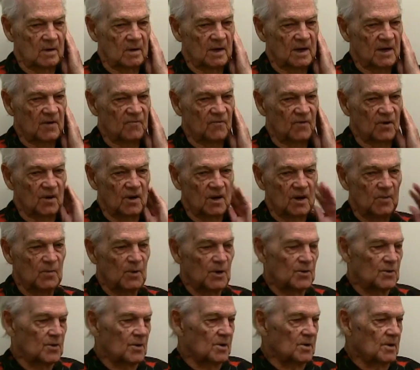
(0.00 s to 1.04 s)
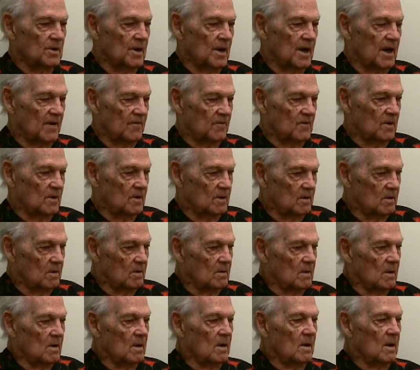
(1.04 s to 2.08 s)
give you a commission, you have to
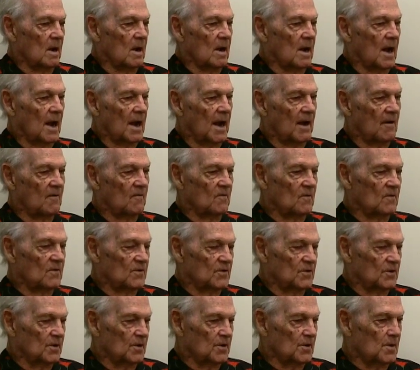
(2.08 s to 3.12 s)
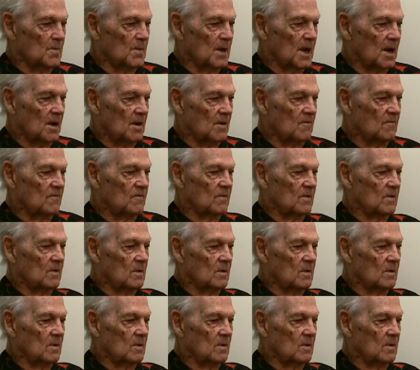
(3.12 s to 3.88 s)
have a certain amount of